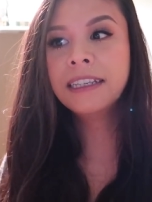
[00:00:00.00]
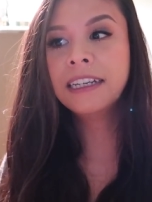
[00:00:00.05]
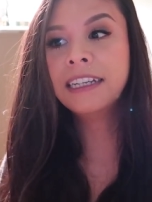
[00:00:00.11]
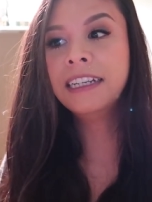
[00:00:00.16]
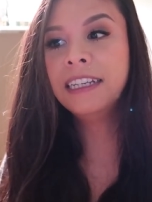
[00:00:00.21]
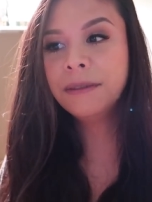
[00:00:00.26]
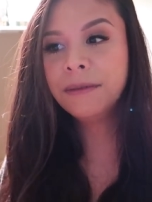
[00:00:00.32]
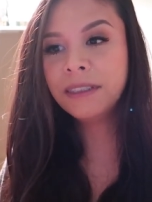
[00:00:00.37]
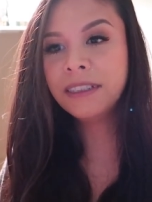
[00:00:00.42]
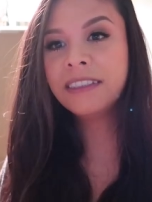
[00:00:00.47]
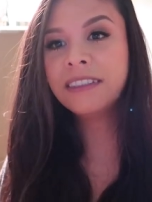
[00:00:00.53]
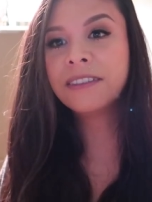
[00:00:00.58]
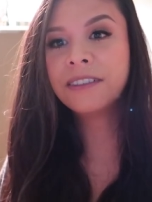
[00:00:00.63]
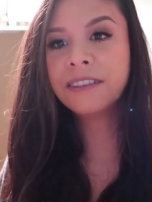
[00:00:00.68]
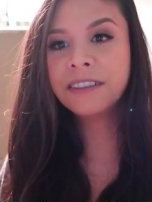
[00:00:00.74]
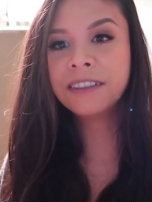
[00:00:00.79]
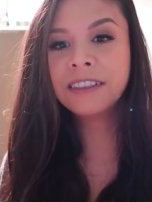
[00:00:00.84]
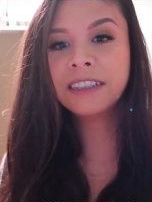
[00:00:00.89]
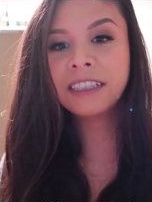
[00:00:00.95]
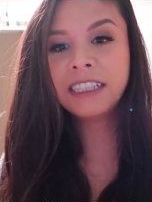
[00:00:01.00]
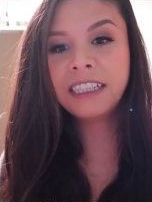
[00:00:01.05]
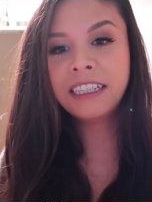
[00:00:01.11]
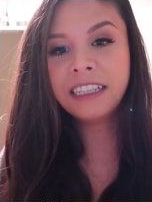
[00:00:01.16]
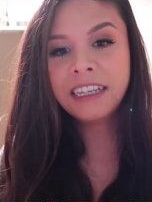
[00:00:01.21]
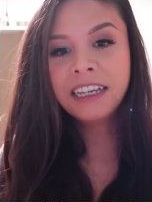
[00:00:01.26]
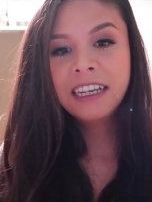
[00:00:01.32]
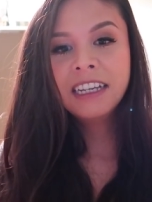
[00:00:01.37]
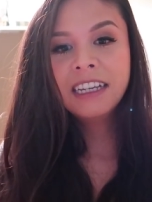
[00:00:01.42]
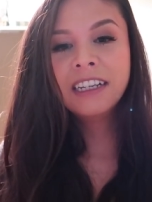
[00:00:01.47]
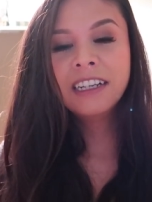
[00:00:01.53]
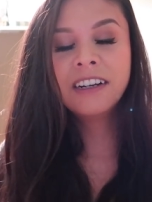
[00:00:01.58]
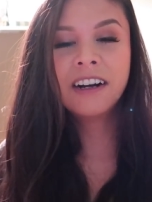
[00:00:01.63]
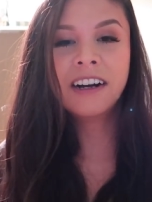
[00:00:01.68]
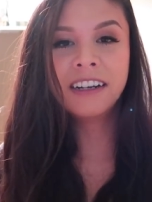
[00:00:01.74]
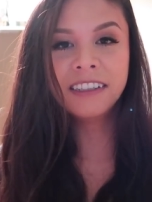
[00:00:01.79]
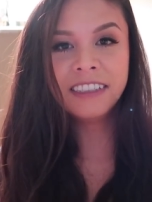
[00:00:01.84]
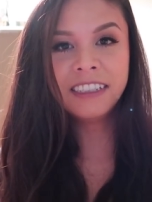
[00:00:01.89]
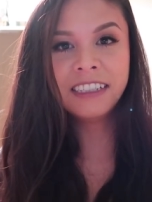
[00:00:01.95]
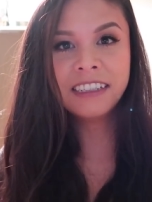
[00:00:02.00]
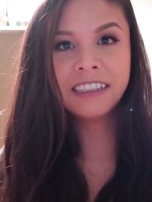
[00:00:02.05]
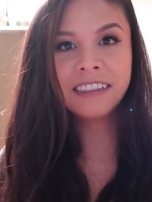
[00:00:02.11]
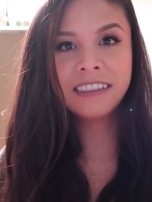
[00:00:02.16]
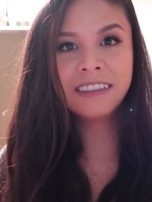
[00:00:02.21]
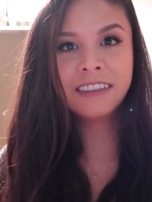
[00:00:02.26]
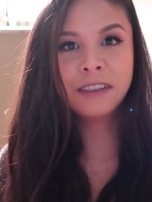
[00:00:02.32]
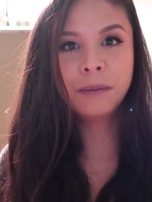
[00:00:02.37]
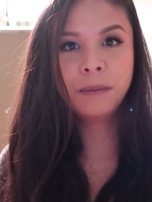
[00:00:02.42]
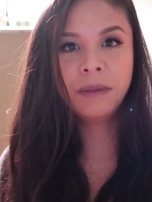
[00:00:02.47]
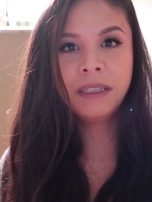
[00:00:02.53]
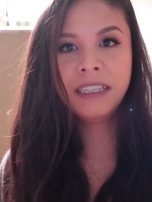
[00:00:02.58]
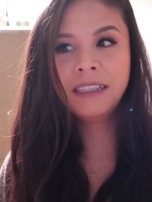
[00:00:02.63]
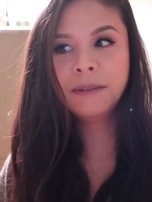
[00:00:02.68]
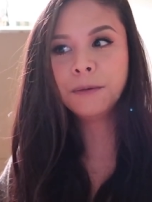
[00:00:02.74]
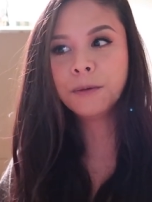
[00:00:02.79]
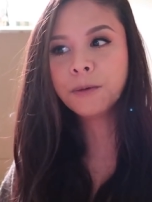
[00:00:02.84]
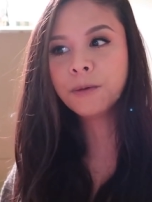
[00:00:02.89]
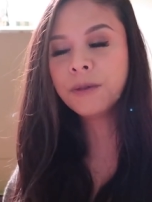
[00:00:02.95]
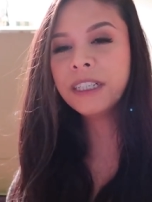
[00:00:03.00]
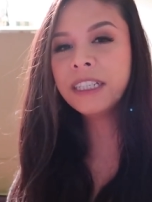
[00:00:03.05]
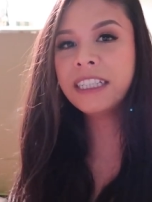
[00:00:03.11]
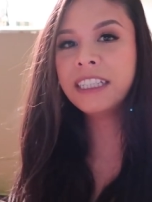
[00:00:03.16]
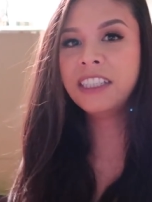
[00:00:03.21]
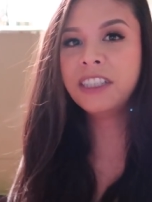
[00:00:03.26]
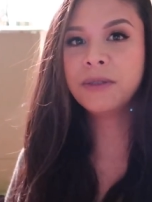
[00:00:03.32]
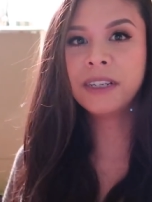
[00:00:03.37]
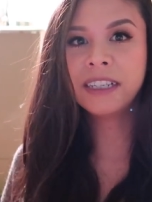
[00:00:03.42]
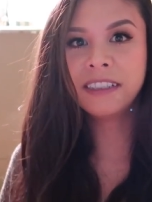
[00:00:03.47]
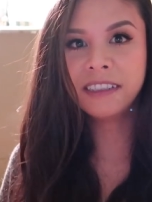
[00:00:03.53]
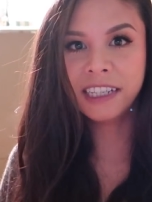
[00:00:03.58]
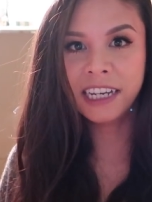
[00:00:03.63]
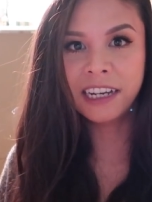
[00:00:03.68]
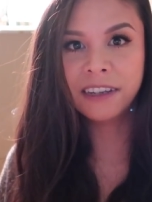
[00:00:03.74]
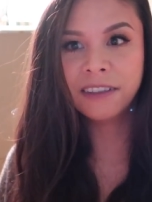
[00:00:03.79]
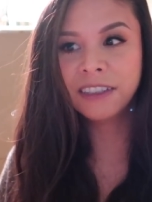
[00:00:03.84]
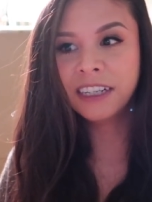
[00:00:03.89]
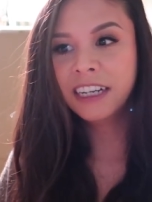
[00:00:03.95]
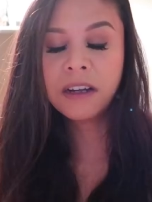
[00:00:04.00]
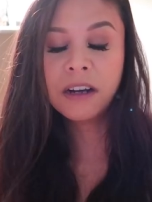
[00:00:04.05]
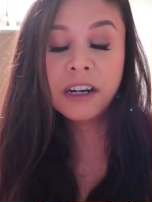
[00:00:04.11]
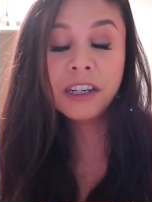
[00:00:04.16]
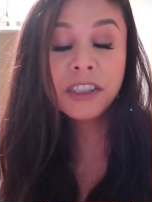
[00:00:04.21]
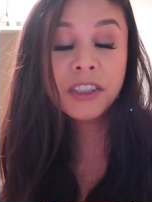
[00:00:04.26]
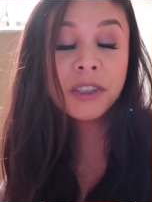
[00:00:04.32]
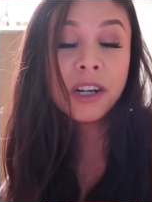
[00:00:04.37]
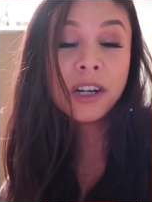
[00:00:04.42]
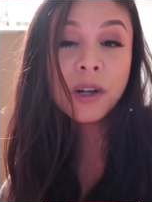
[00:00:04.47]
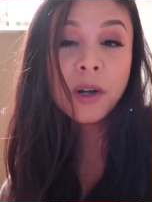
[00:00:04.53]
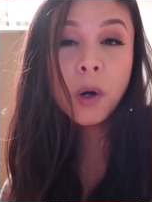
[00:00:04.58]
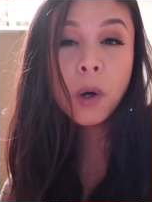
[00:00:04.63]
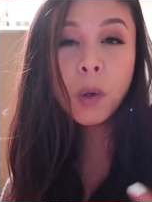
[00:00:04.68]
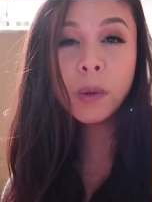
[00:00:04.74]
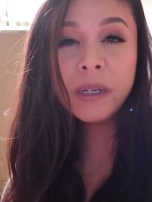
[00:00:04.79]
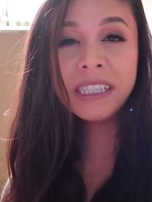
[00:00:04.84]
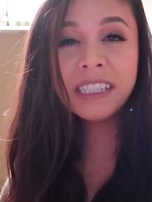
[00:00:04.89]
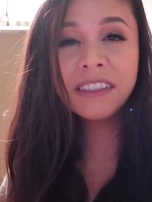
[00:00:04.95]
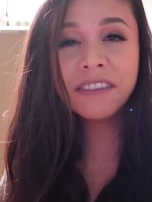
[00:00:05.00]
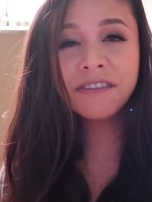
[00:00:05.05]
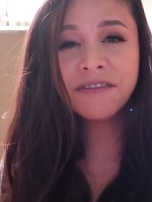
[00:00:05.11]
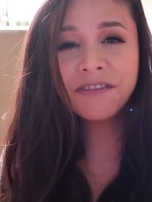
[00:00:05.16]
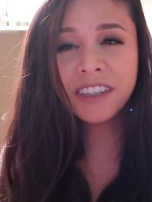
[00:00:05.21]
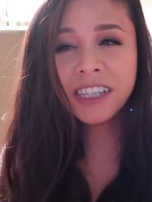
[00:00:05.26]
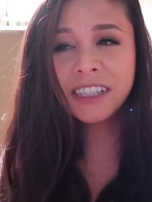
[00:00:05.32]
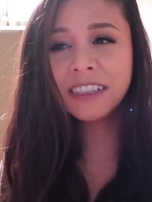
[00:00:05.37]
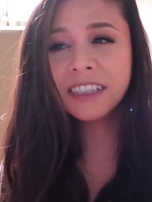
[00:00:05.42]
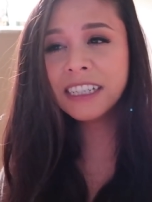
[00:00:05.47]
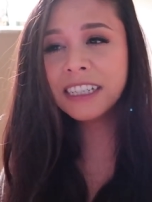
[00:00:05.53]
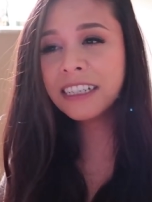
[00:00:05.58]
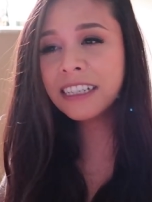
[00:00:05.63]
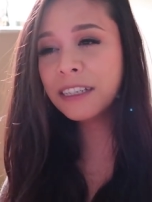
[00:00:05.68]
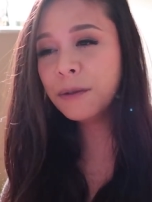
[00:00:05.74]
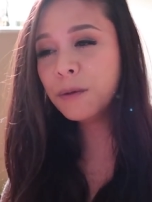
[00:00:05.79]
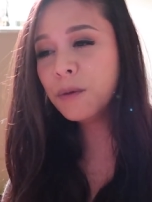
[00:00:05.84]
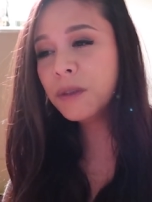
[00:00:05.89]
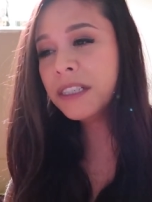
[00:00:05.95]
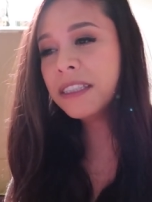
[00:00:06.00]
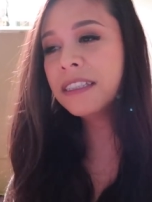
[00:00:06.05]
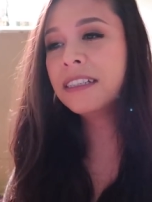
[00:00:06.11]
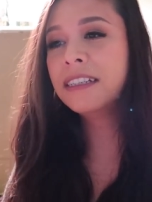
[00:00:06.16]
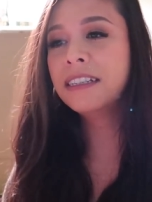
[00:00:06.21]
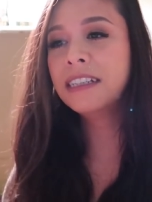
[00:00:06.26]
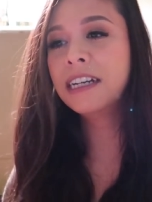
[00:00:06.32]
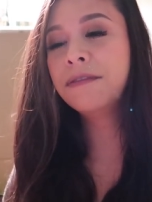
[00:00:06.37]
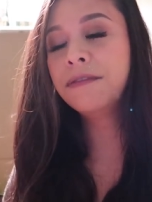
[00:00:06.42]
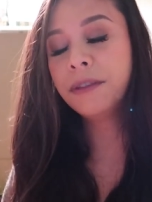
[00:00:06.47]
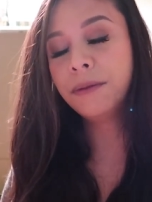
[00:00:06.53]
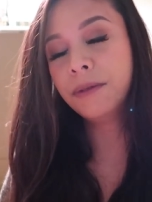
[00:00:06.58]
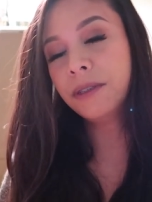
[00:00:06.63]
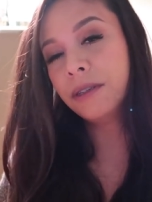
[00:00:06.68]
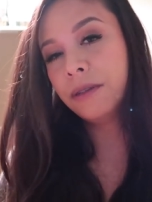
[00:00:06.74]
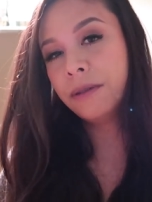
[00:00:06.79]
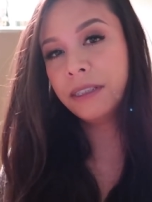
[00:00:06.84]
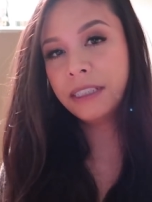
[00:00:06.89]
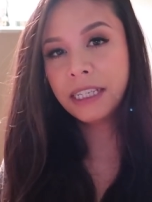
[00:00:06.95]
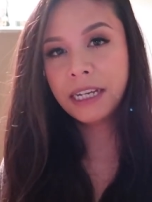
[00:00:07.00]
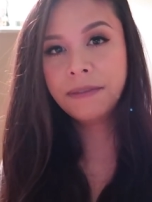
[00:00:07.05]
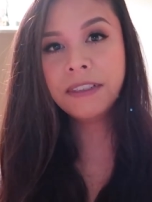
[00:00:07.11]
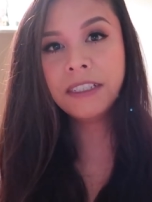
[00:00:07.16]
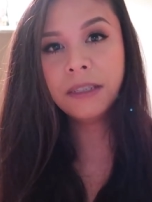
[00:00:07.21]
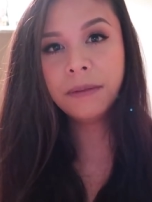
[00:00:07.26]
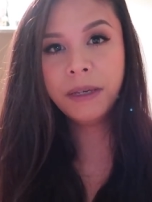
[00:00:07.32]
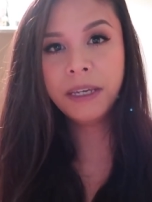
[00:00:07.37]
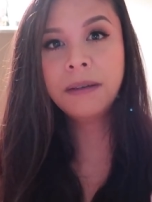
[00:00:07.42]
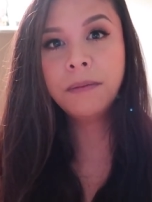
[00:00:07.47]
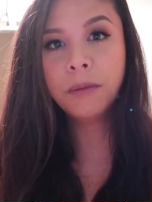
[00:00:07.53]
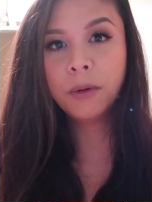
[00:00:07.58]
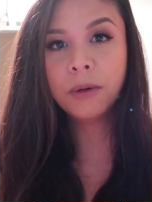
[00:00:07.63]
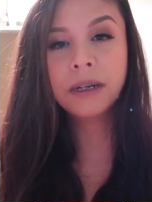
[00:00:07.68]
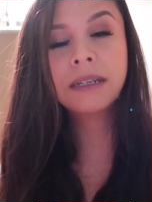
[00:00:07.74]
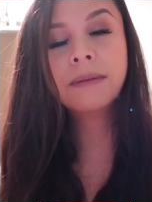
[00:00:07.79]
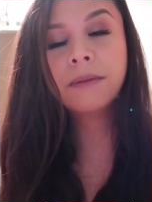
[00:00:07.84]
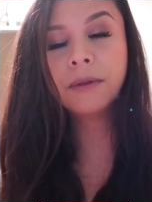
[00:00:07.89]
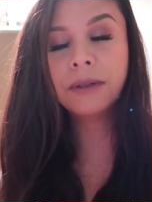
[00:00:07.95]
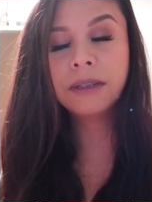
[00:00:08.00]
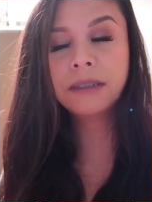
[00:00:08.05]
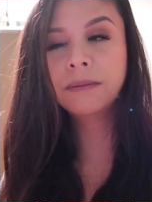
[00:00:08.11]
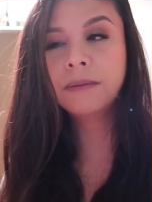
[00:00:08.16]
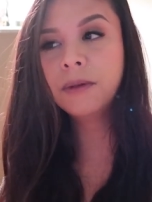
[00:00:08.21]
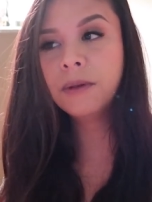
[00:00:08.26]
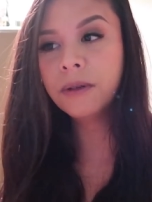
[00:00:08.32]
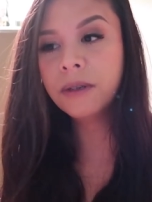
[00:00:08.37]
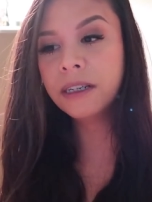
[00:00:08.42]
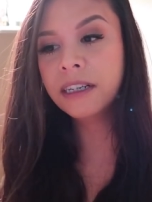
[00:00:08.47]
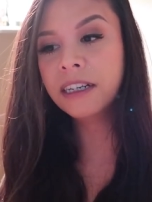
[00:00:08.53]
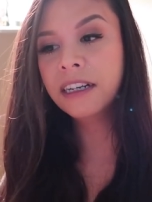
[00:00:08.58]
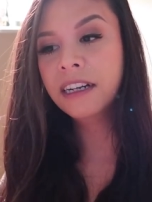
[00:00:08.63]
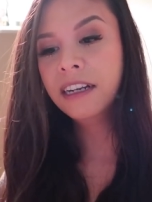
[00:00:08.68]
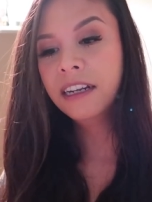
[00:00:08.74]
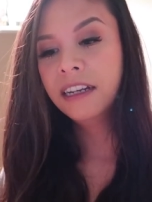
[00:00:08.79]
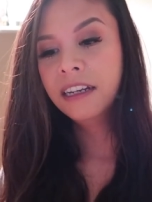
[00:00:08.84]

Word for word: that it was certainly causing us to be really stressed out. Our stock always felt like it wasn't enough and we were always having to make more and more and more.